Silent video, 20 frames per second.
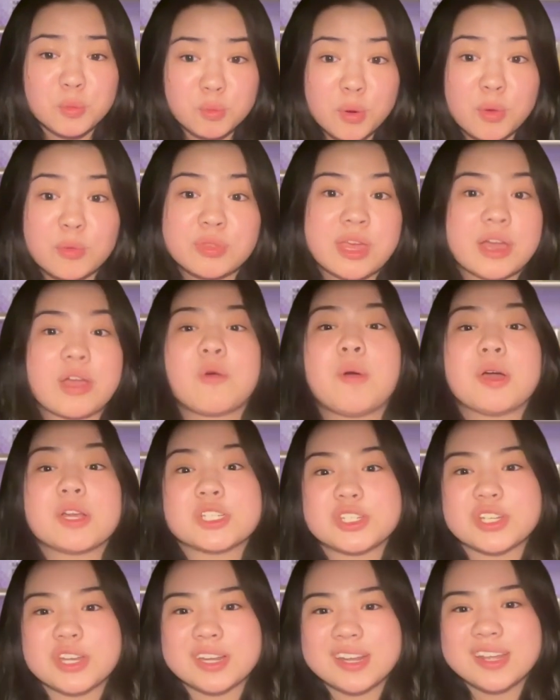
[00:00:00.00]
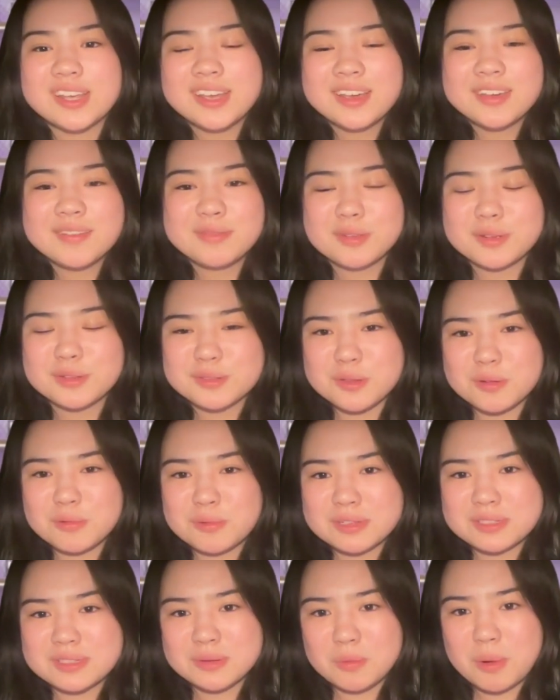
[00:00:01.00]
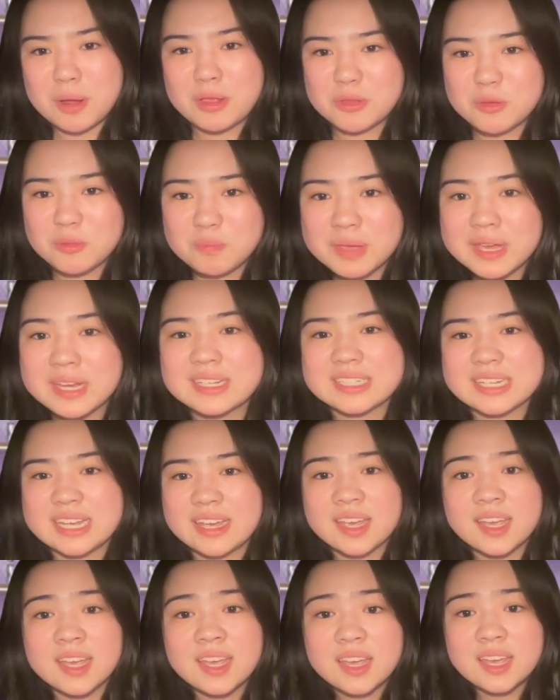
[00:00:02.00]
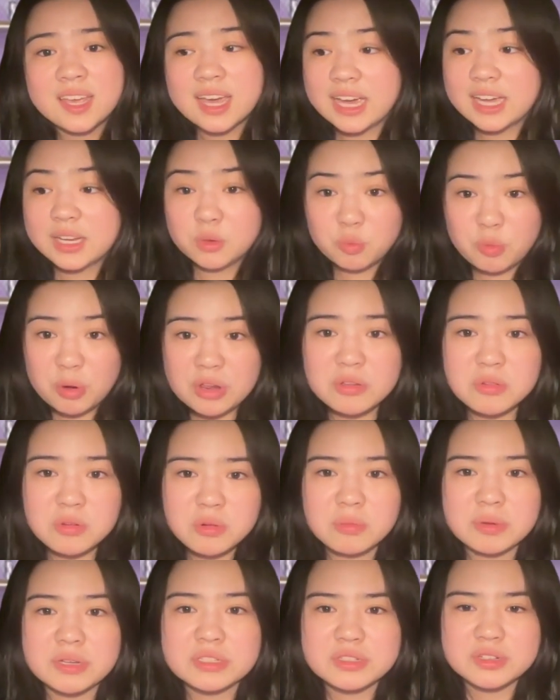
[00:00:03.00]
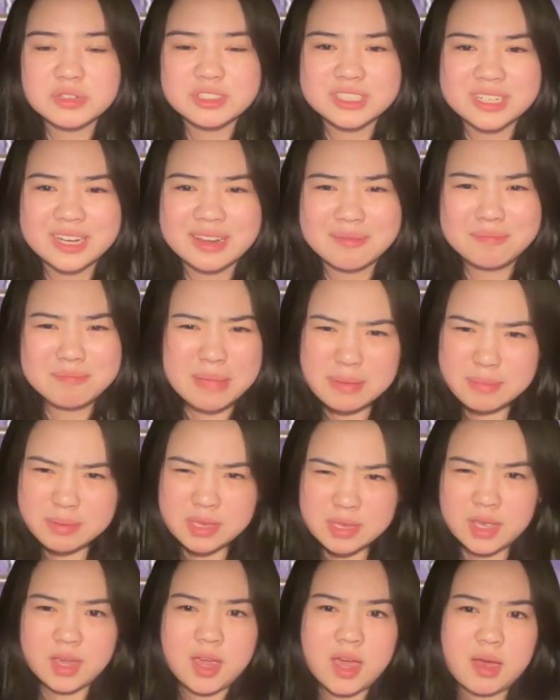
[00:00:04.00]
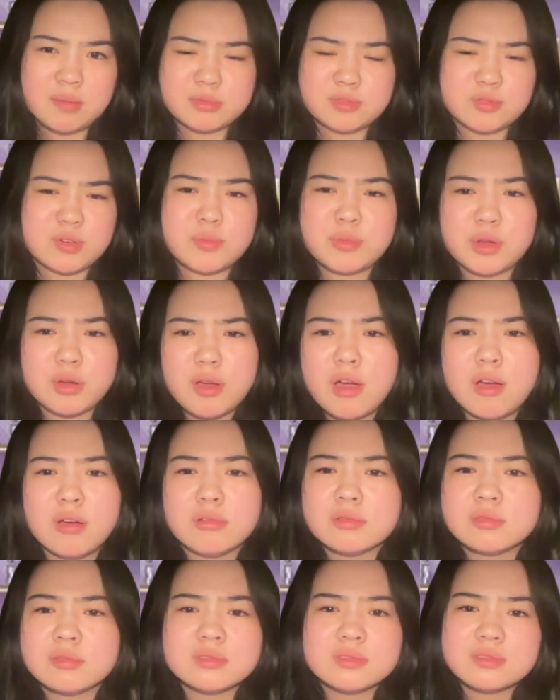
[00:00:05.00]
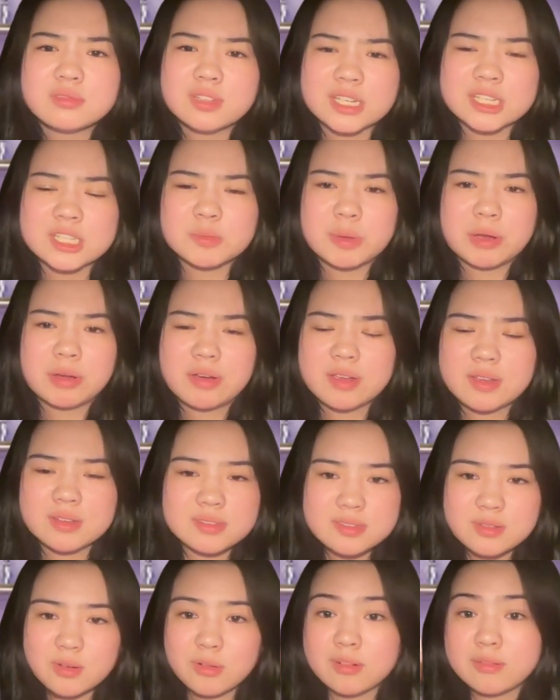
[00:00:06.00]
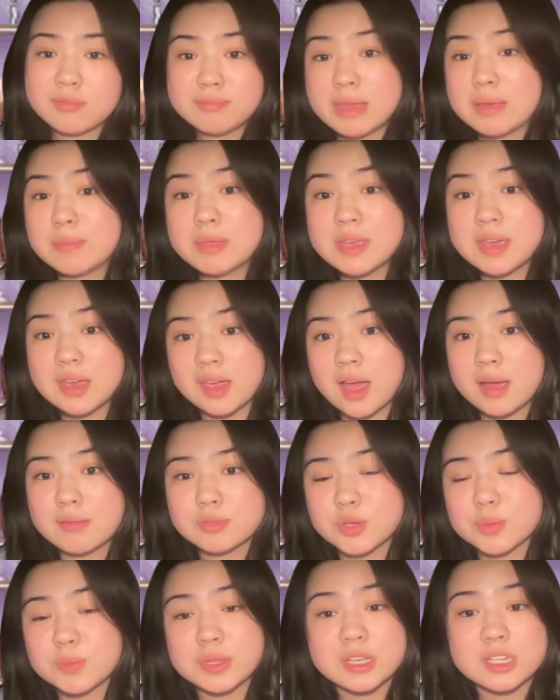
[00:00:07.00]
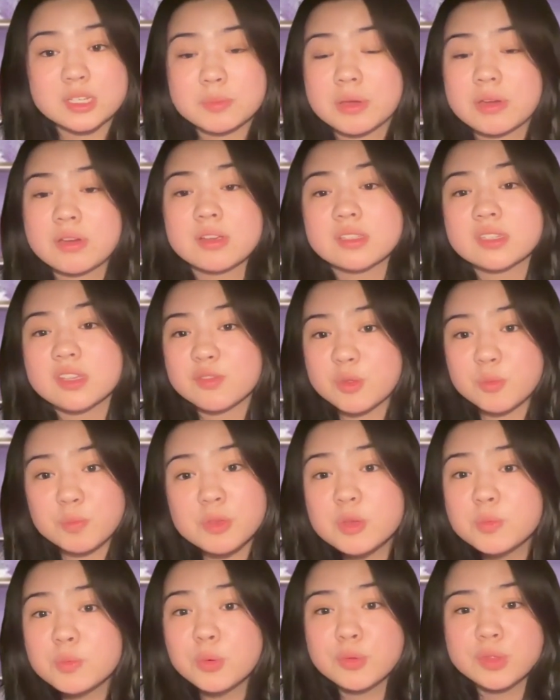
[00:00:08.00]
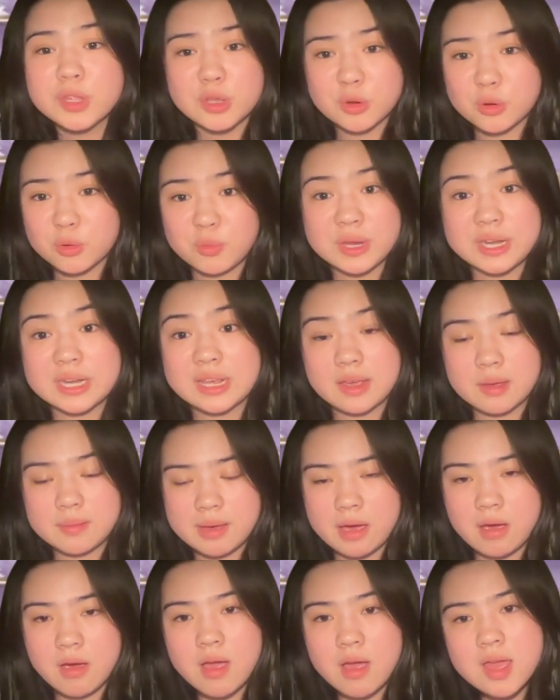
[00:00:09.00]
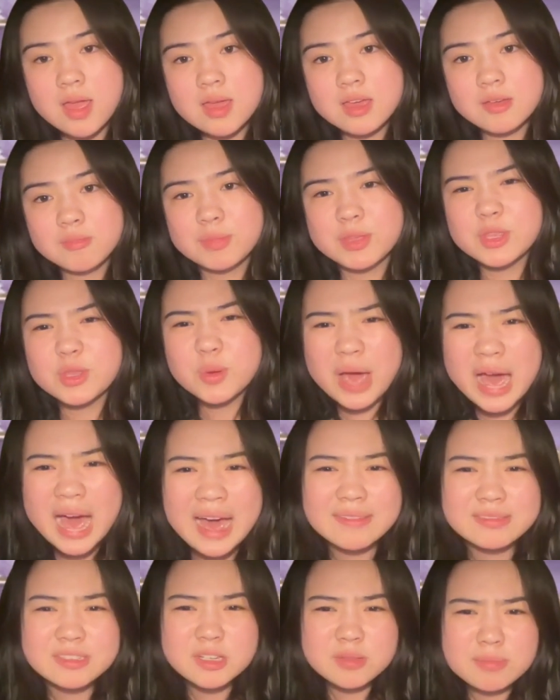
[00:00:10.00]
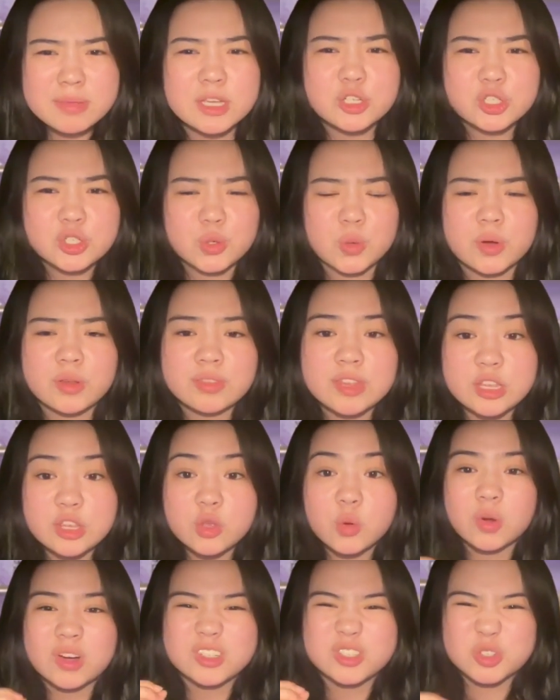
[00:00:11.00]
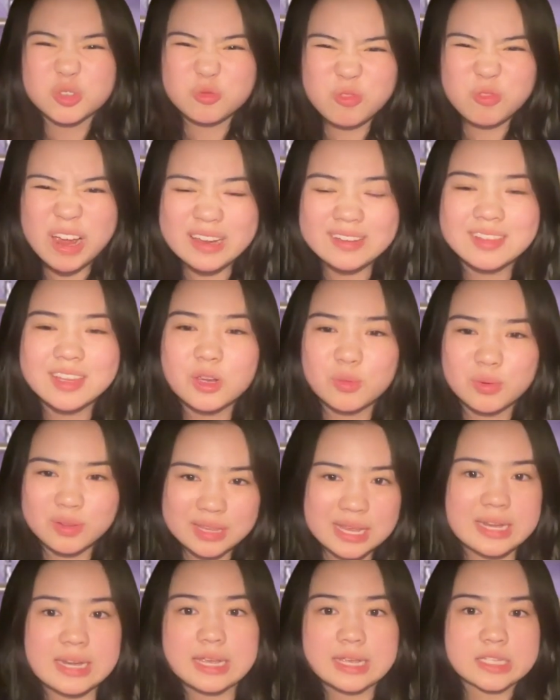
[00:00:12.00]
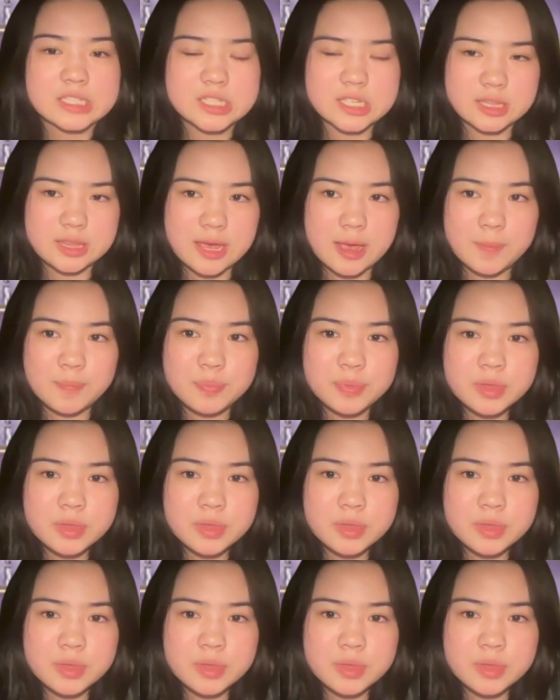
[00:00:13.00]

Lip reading: wrote that question. There's a reason why you picked it. And when you're researching, maybe it comes from your own experience, or maybe it comes from the experience of the people that you're reading about. But you have to make sure that you are directly relating it to them.